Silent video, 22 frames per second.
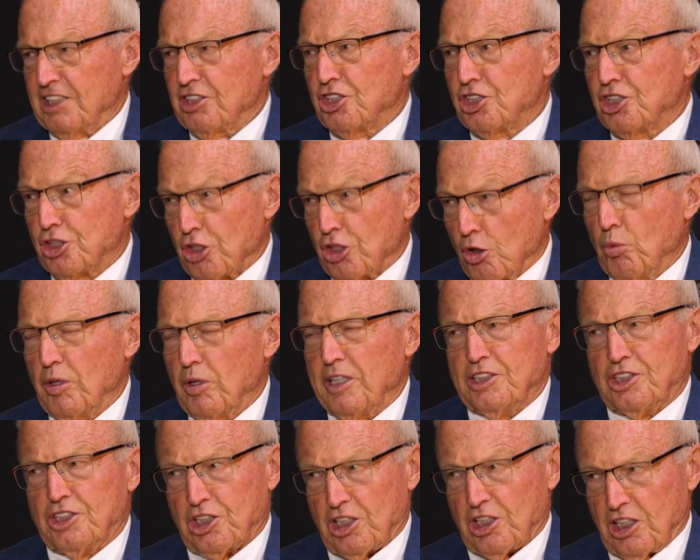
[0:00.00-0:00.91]

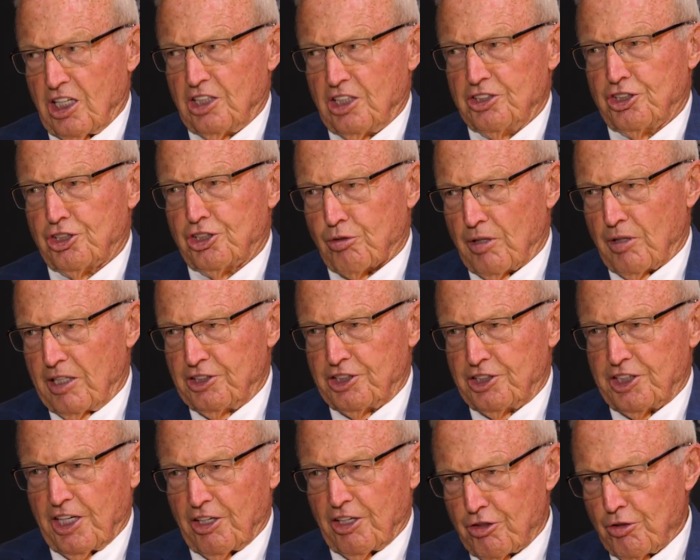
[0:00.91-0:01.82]
sewage sludge
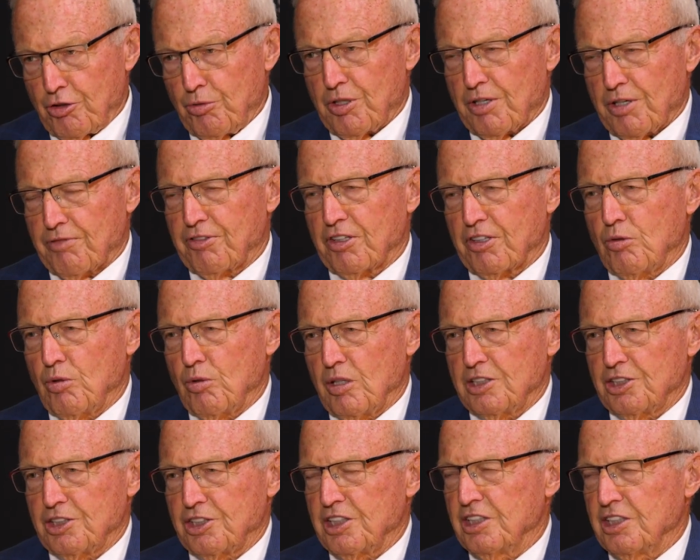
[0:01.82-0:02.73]
trenching, 2 different
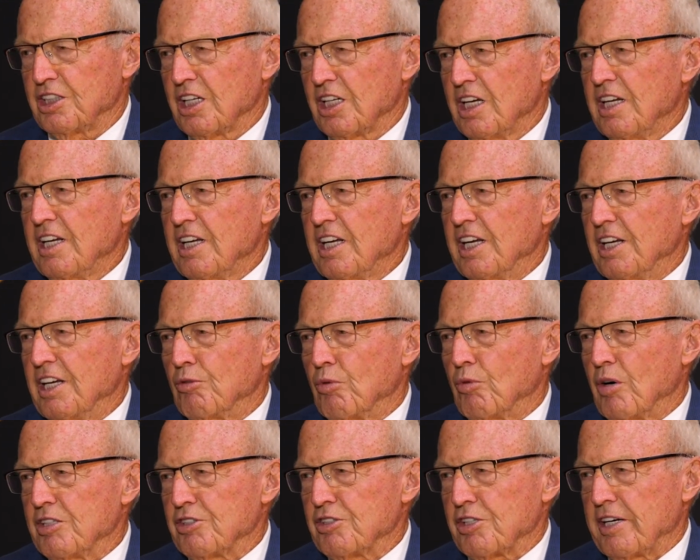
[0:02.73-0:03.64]
questions in
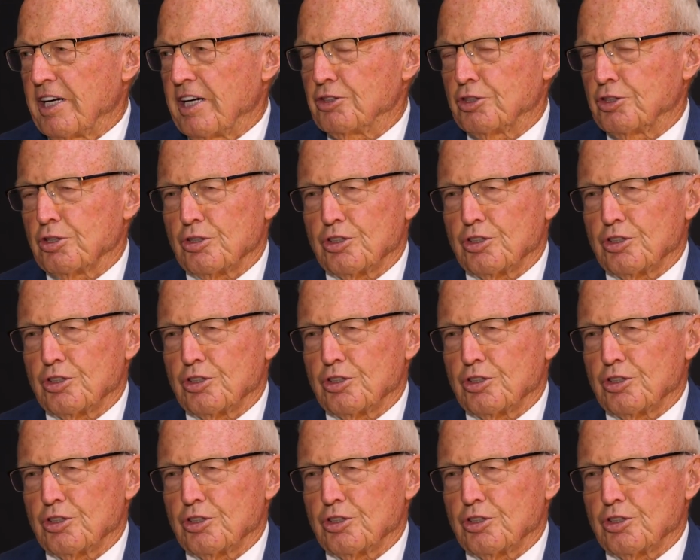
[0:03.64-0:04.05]
residential